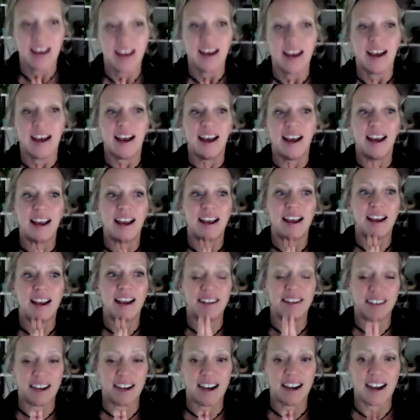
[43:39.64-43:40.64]
And
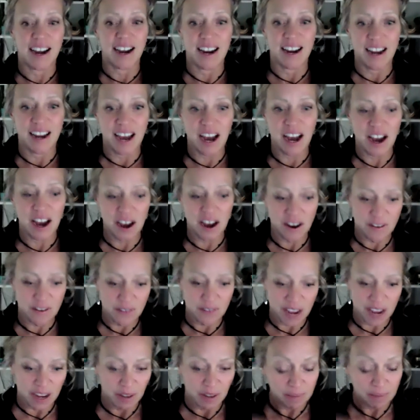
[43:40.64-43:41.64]
I have
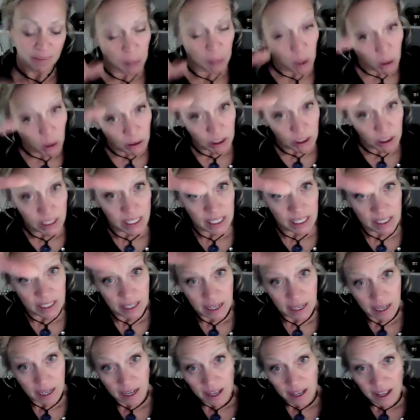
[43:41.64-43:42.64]
a post it
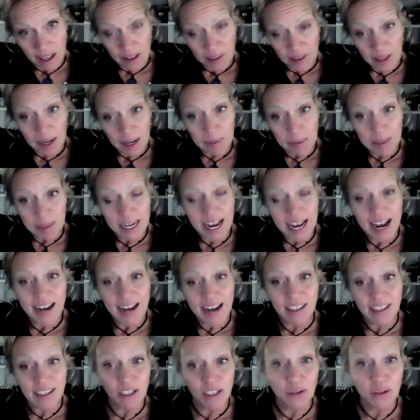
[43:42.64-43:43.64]
that I'm going to
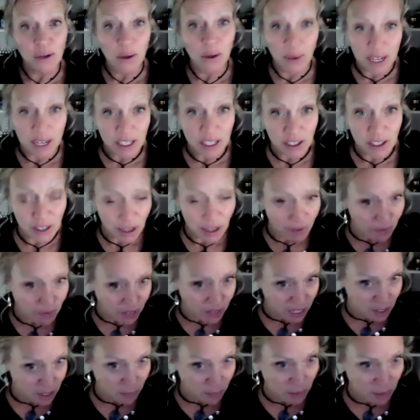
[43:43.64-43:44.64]
ask you a question on
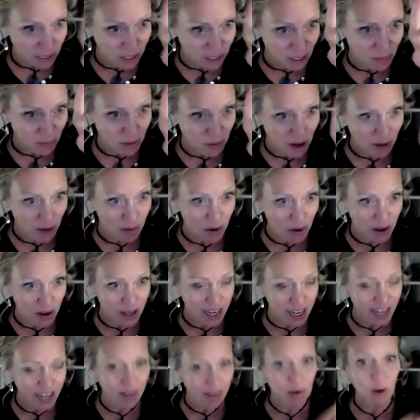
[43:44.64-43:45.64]
Facebook tomorrow
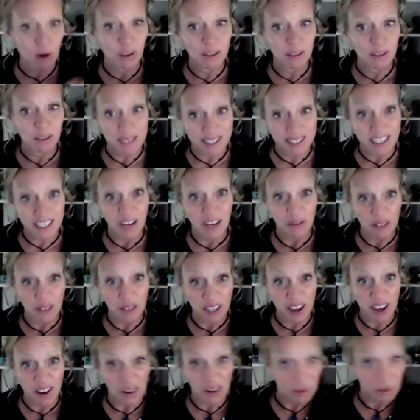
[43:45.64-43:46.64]
morning. I'm holding myself
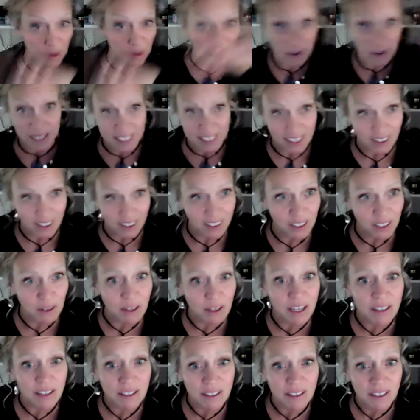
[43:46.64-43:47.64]
accountable by telling you
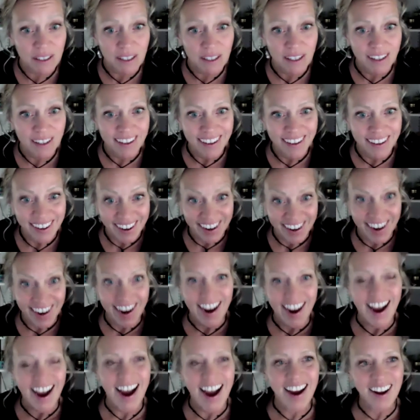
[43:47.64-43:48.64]
this.
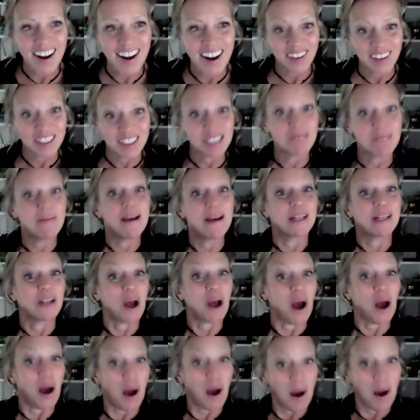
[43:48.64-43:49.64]
And I'll expect
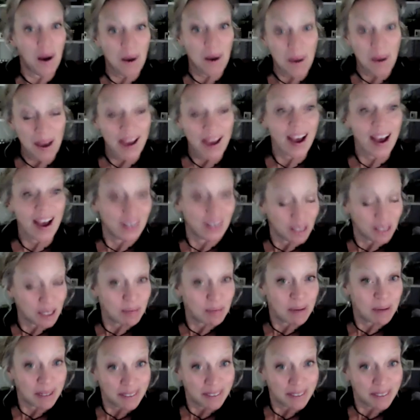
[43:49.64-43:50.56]
I'll expect an